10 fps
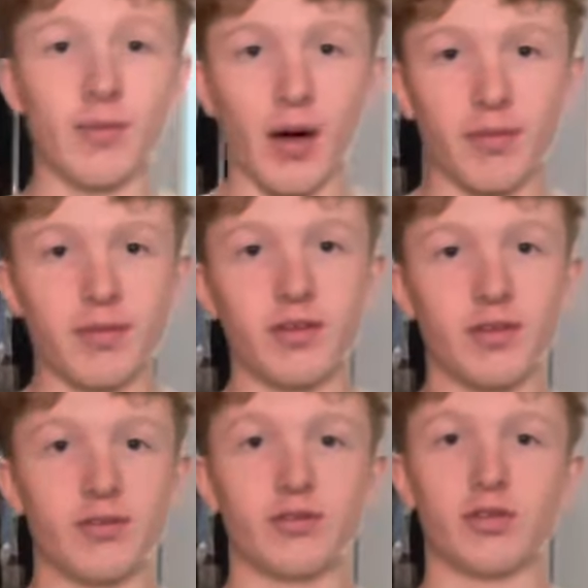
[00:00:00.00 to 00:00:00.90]
popular
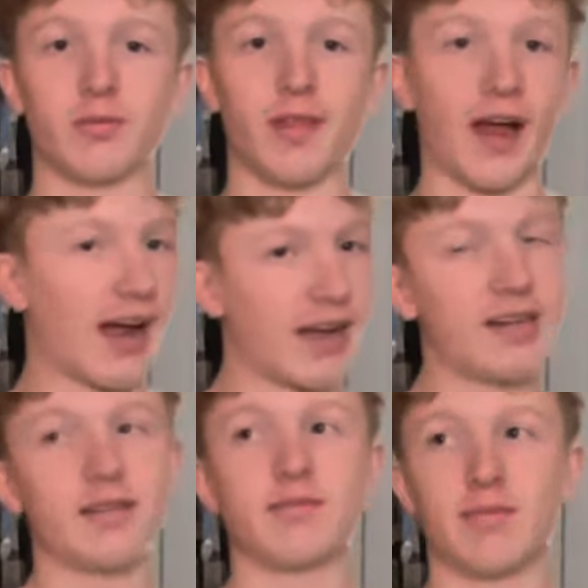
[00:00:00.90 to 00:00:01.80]
YouTuber that
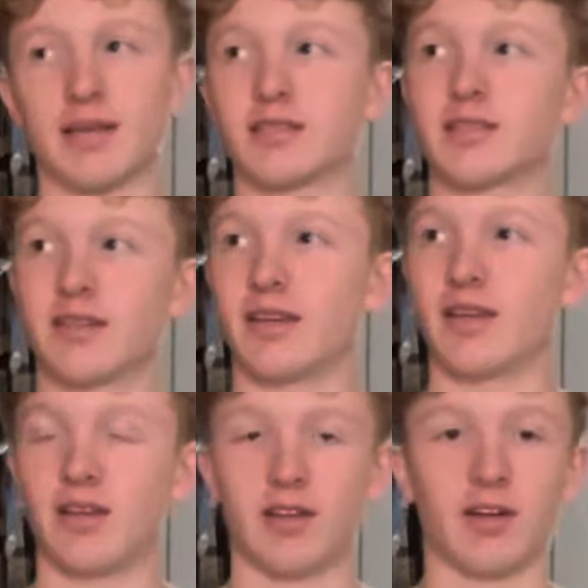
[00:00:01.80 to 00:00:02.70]
I'm basically,
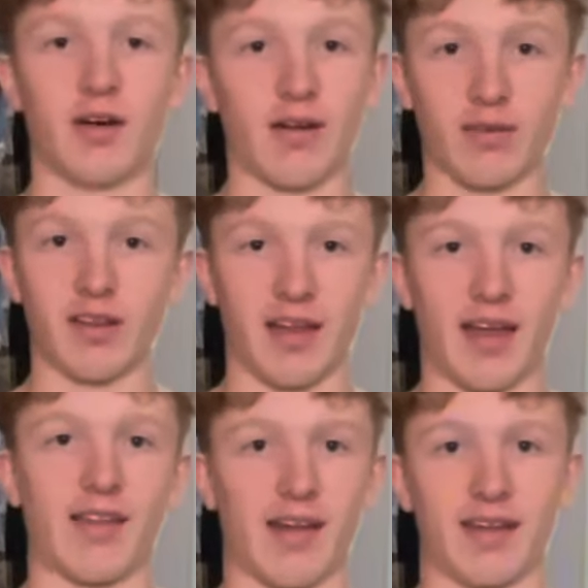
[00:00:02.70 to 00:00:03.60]
you know, I really like,
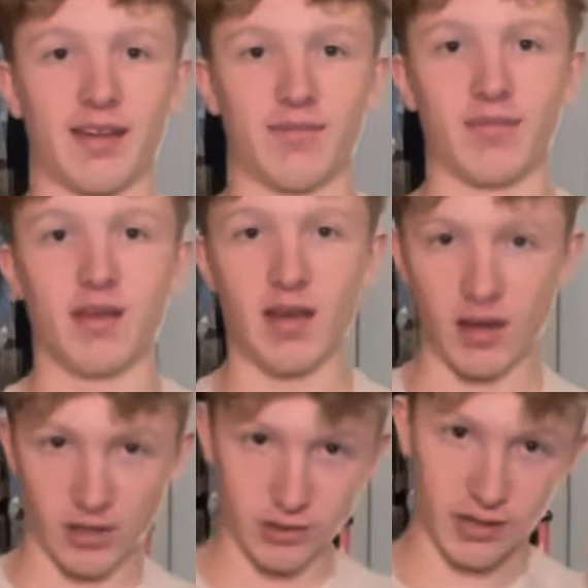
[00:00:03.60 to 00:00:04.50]
I like him.
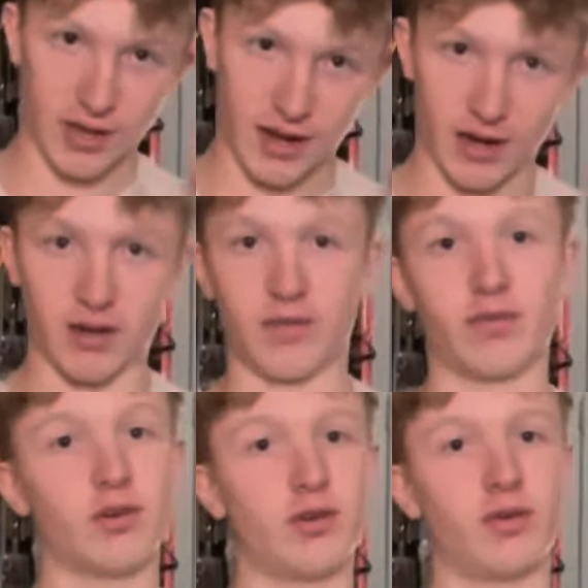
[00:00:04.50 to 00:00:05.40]
And also, I got a haircut. If
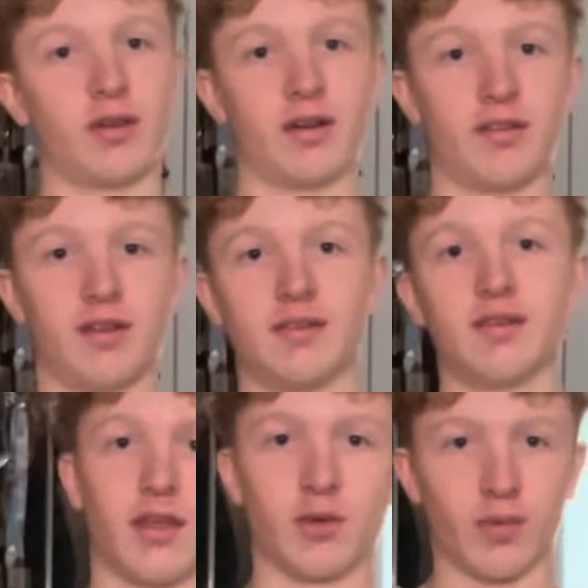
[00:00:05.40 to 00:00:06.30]
you're new here, and then
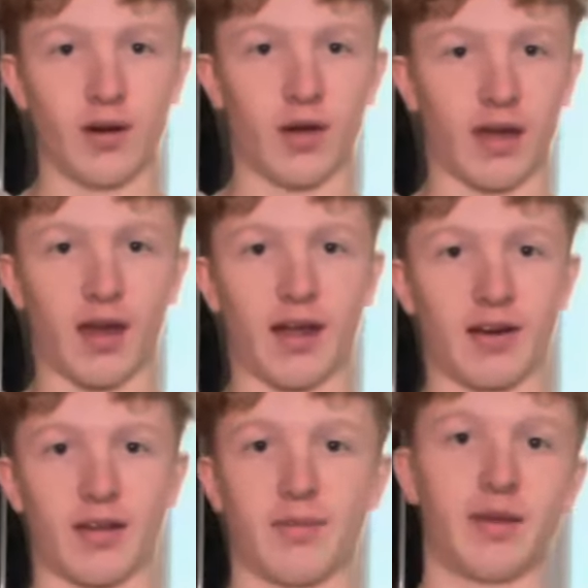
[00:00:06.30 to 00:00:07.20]
you wouldn't know I got a
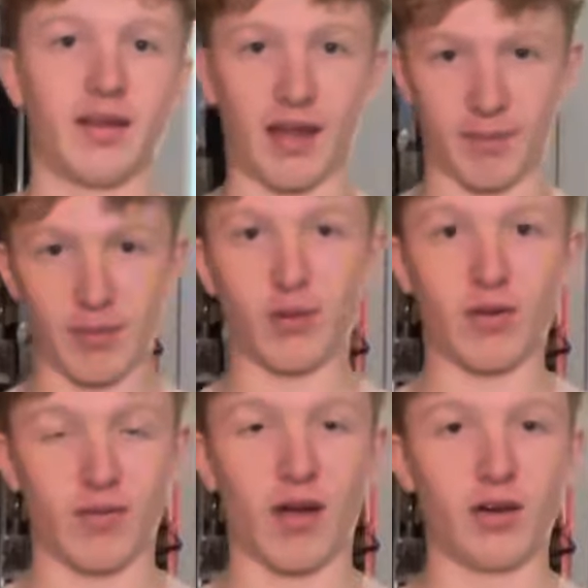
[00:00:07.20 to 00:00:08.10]
haircut, but like, people who are
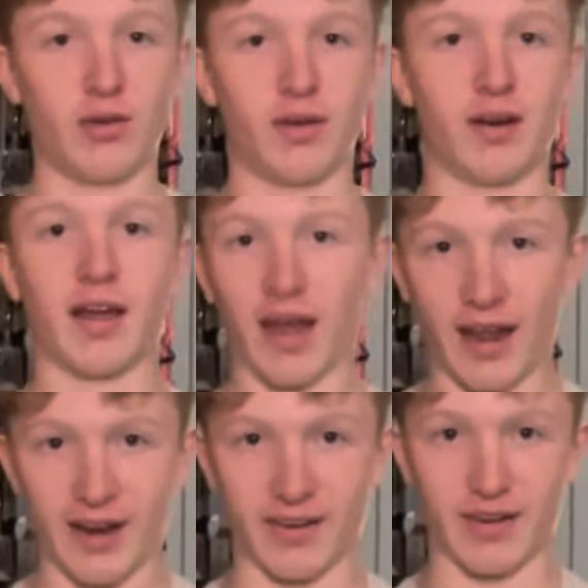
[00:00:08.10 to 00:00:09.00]
not new here, I got a
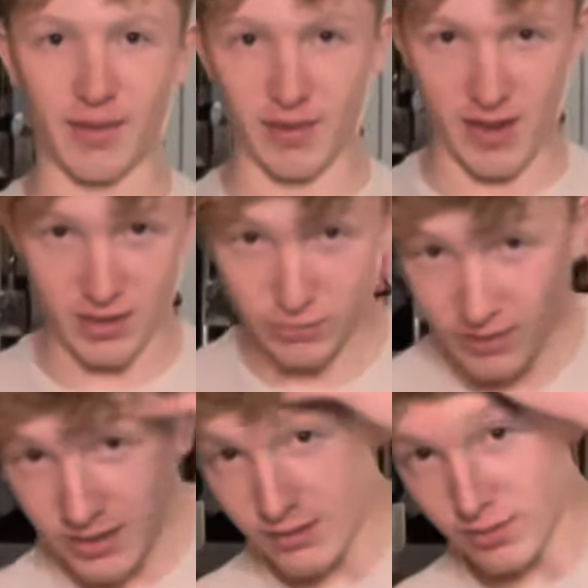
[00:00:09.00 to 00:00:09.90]
haircut, and it's
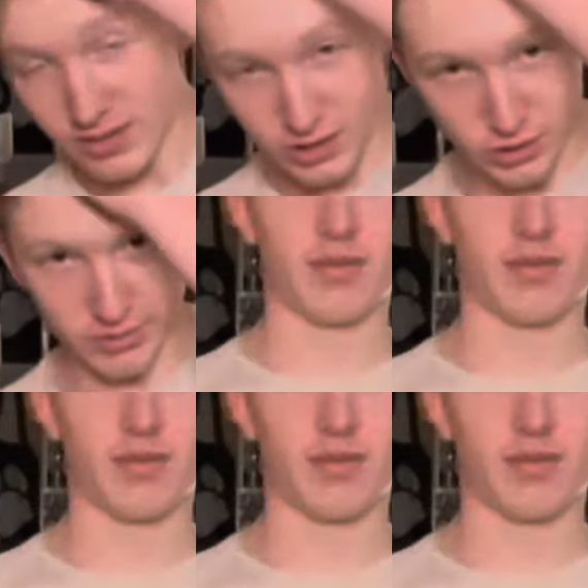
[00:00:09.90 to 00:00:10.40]
really, really short.